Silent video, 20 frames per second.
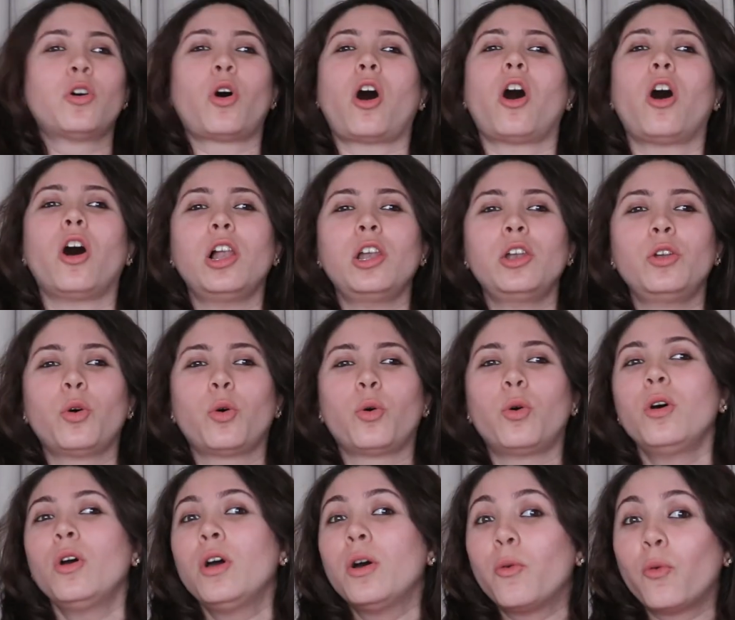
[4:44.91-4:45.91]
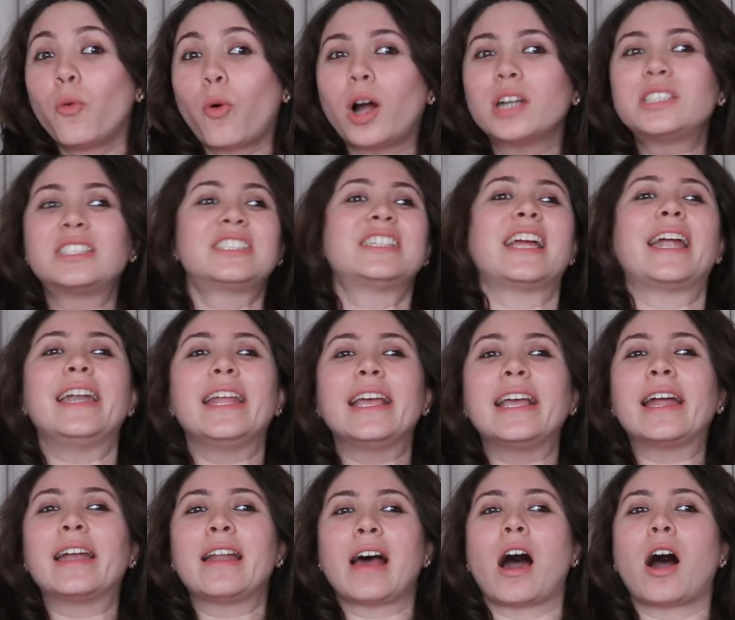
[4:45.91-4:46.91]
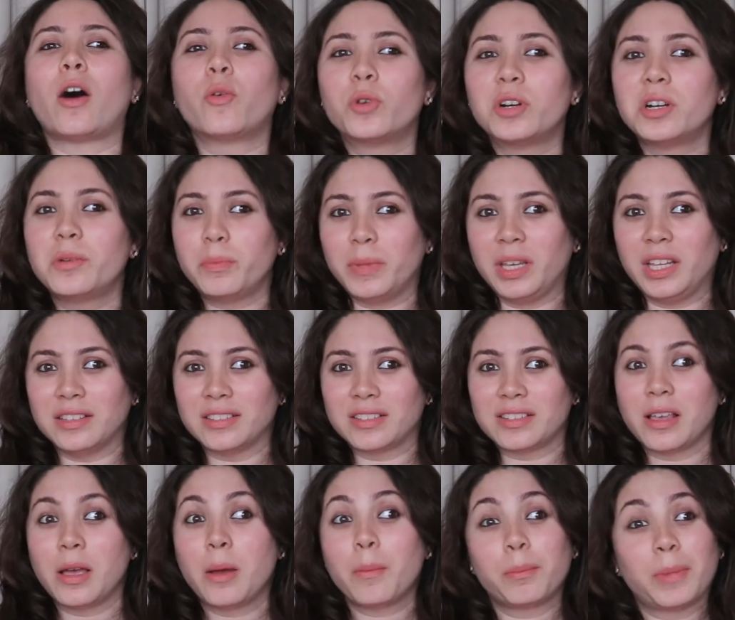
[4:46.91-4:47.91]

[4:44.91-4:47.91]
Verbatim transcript: all know what standing at Harvard means.